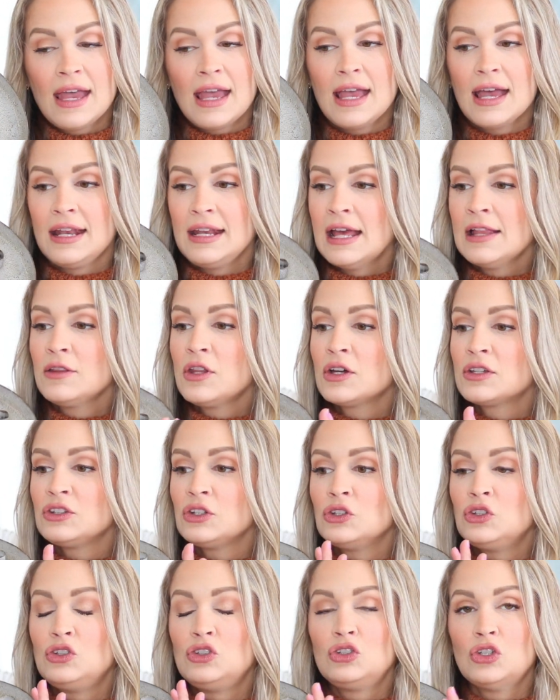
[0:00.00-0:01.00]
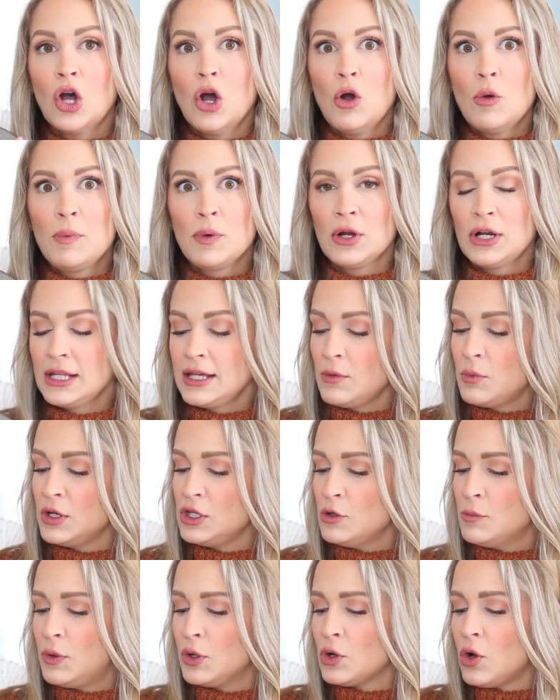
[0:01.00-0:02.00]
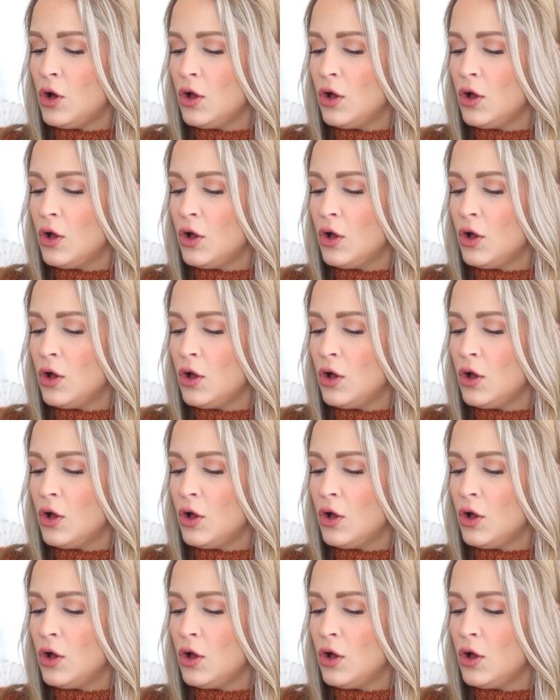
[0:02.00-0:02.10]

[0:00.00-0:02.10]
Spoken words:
And it looks so pretty when you put